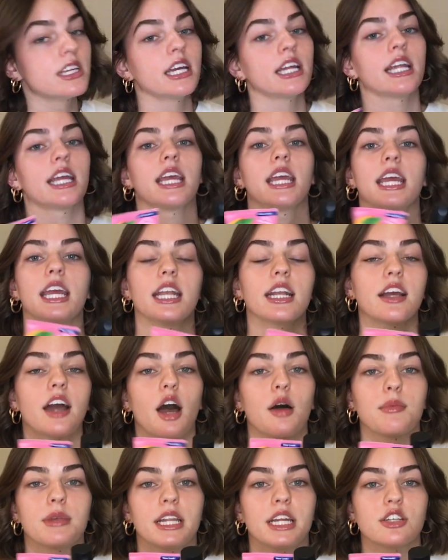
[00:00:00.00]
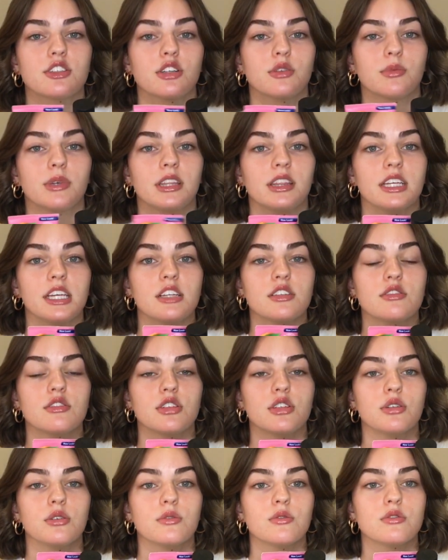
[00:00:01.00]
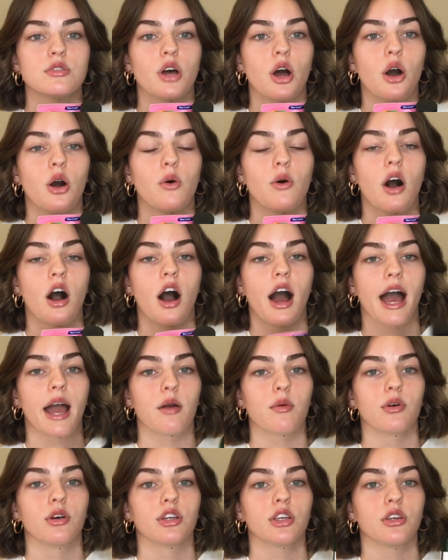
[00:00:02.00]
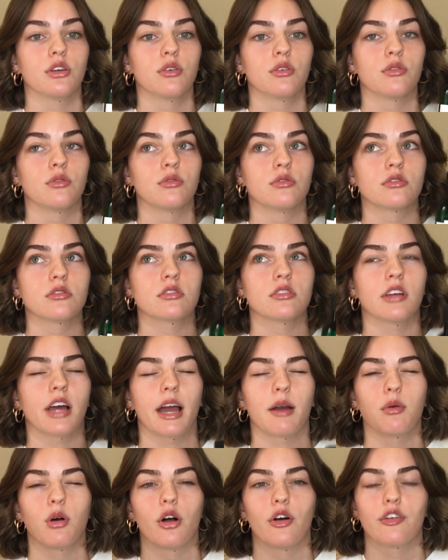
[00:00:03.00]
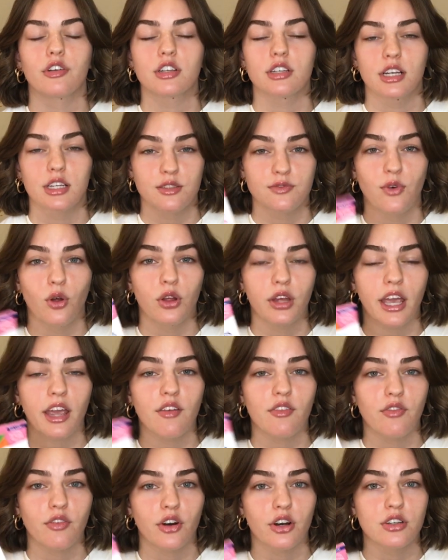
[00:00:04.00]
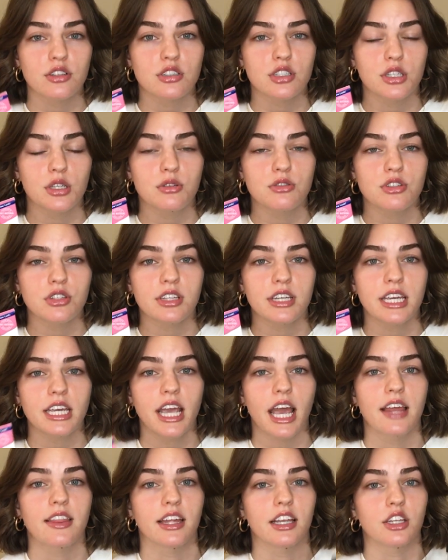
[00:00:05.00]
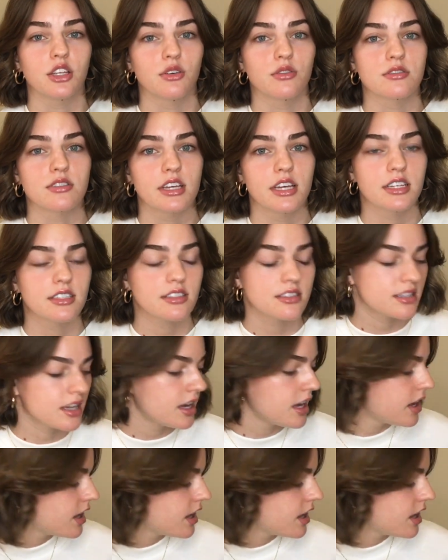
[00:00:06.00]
it in combination with these two, so I will exfoliate first usually and then use this.